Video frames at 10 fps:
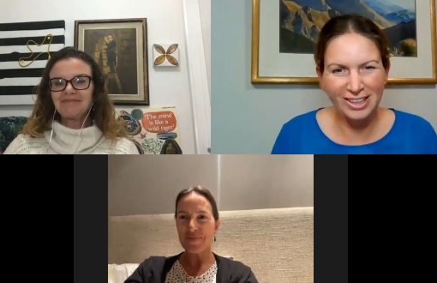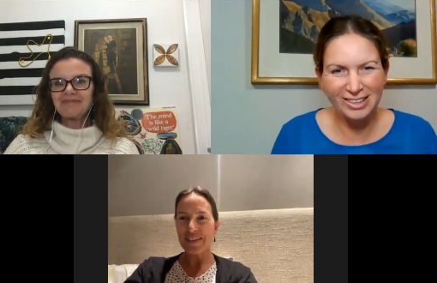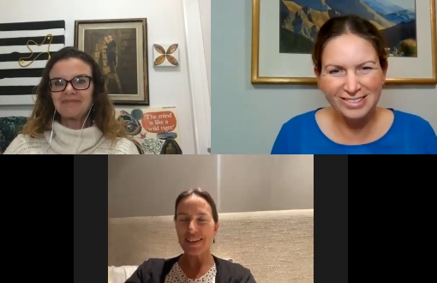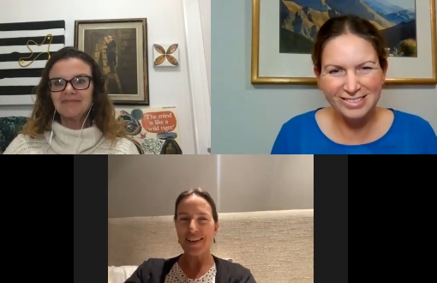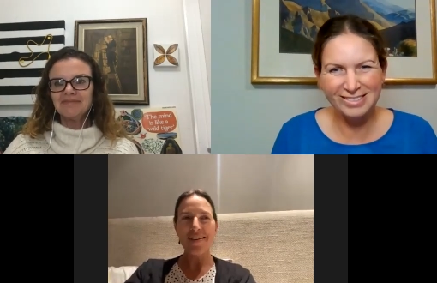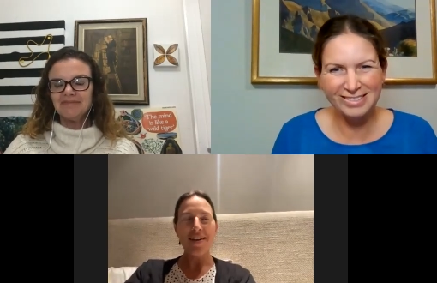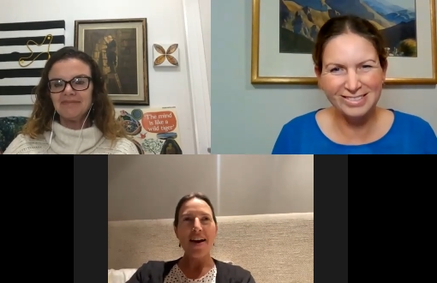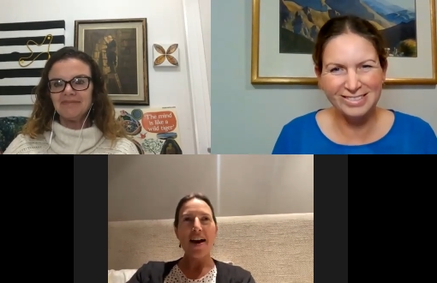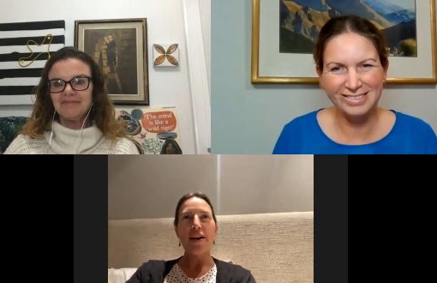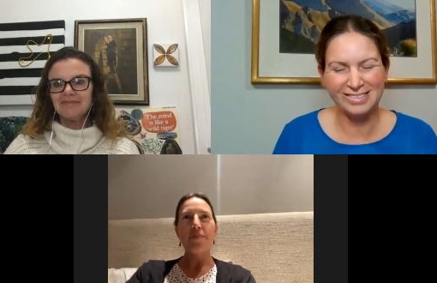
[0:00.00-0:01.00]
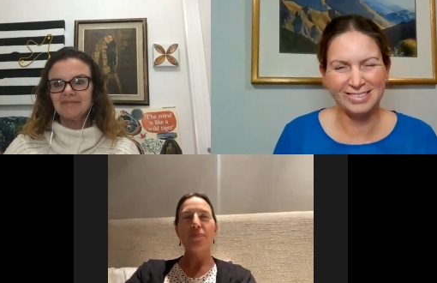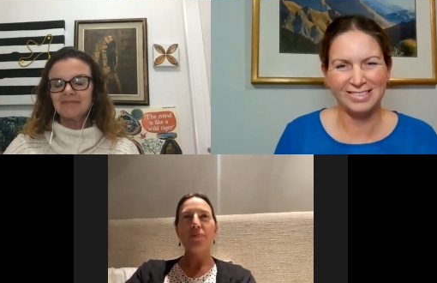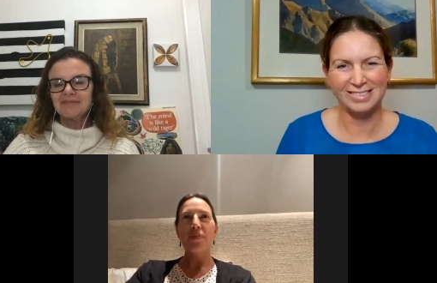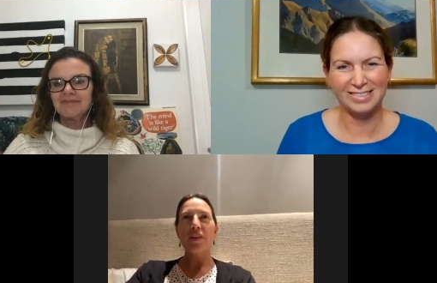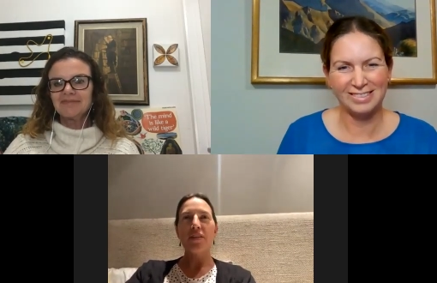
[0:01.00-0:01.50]
Speaker 1: Celia, um,
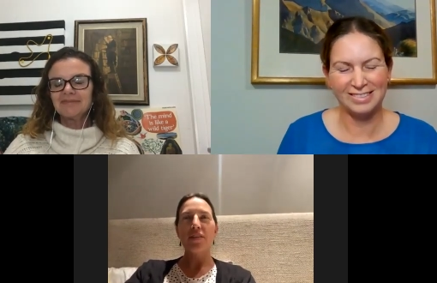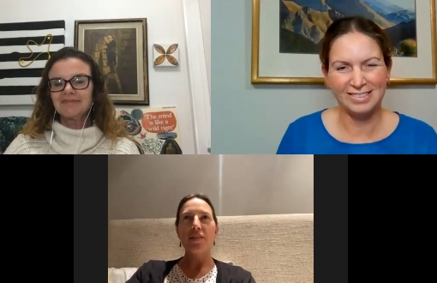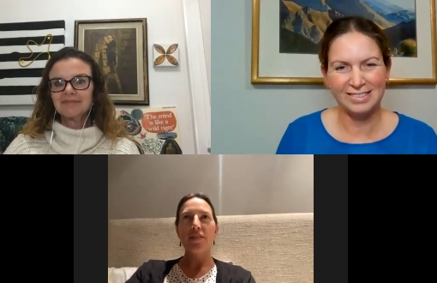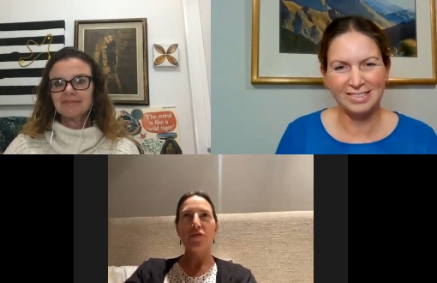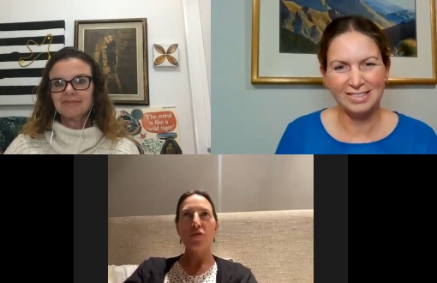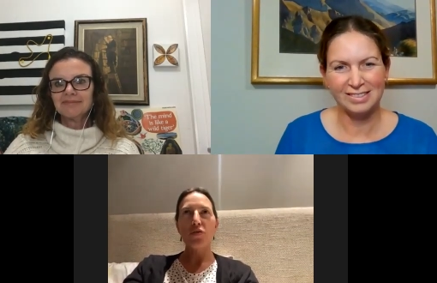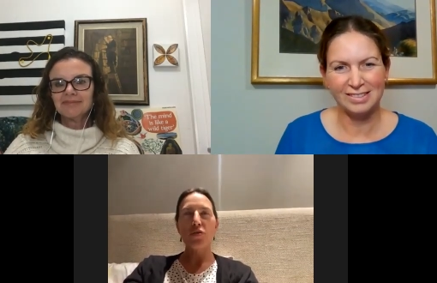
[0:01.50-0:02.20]
through